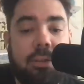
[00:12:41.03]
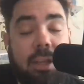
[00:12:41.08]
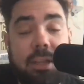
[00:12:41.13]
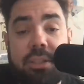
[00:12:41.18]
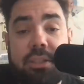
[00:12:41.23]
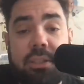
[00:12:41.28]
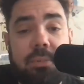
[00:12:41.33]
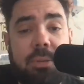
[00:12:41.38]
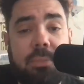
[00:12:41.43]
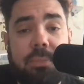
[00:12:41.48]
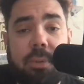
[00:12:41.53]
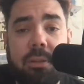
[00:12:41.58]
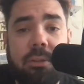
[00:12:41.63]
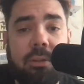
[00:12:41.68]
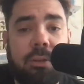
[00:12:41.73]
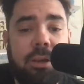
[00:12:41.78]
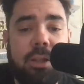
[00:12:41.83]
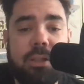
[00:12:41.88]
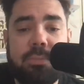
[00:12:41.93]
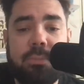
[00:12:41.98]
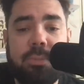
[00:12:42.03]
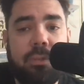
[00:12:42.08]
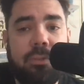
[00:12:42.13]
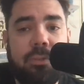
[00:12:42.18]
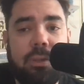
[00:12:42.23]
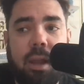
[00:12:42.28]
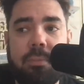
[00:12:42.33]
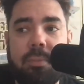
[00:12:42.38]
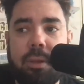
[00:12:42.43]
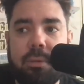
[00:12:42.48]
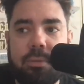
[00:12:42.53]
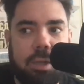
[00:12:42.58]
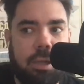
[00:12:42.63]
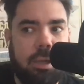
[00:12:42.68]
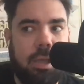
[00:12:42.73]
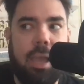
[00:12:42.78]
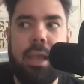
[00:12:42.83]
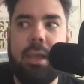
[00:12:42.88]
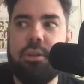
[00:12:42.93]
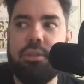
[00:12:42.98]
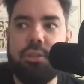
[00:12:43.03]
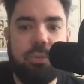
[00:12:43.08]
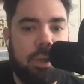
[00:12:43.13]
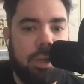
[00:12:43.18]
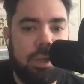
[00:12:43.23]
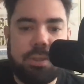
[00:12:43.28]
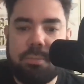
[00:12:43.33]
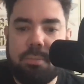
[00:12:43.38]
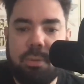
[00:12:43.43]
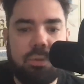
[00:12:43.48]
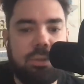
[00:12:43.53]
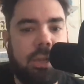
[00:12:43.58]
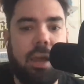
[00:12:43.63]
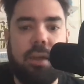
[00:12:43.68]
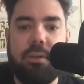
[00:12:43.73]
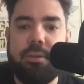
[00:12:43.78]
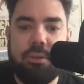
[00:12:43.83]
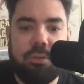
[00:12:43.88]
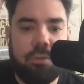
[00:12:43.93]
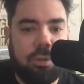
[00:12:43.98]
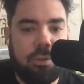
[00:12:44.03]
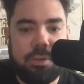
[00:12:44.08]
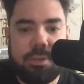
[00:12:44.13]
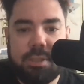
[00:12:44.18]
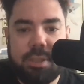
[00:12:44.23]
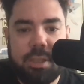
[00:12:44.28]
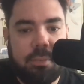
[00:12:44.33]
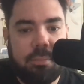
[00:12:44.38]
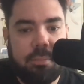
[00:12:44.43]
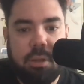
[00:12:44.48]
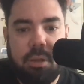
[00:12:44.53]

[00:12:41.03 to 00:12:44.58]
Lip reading: Like, Jimmy Butler in his brief time there was like, Andrew Wiggins the most talented dude on this team.